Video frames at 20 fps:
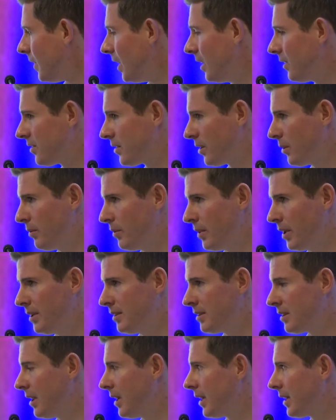So
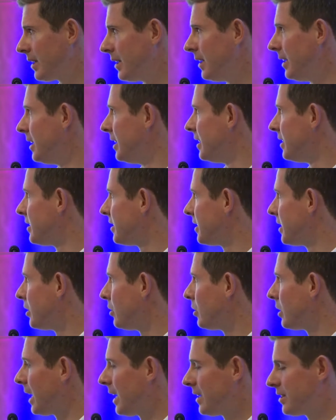things like skill
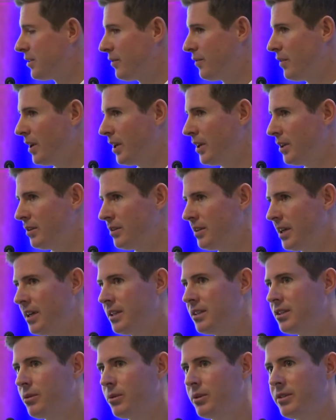classifying your
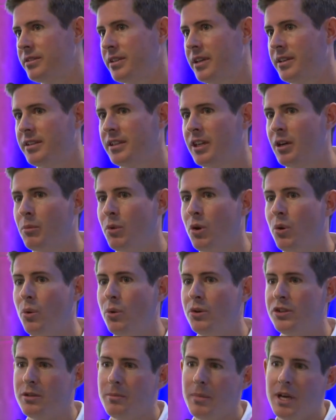data and setting up
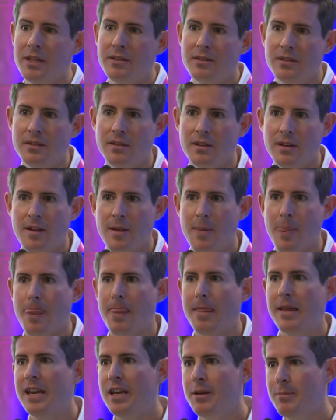automated
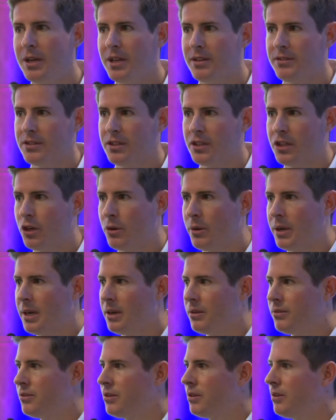emails to go
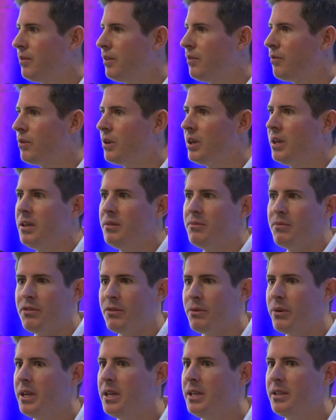out sort of every
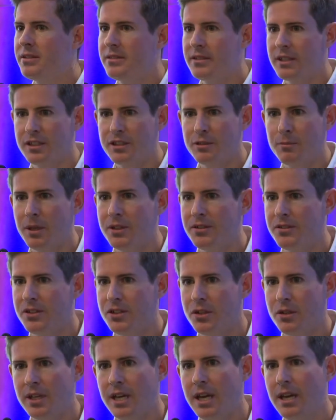3-6 months to
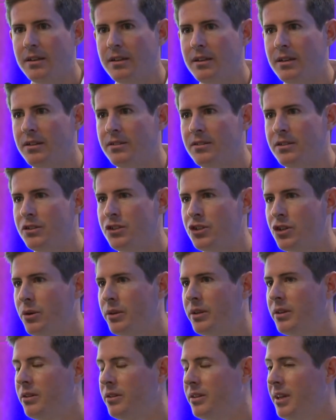your candidates,
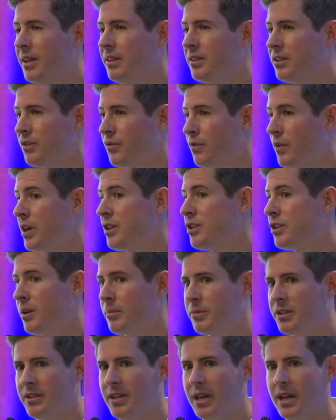ensuring that your data is fresh and
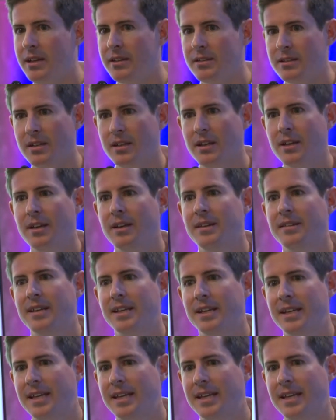up to date, that